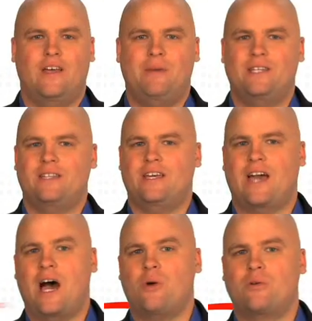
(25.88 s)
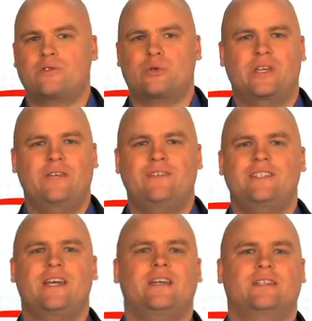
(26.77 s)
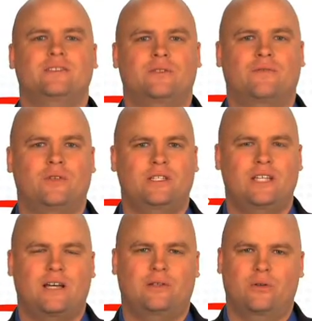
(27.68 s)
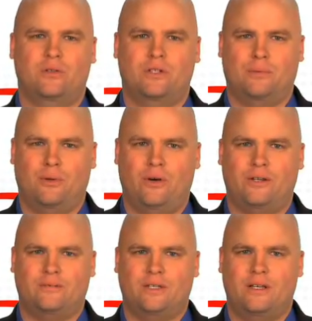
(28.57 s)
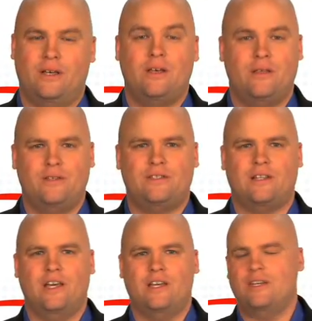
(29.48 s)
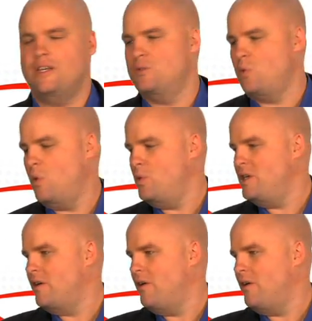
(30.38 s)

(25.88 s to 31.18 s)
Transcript: They may take hours or even days to fully download and deploy. This delay is what we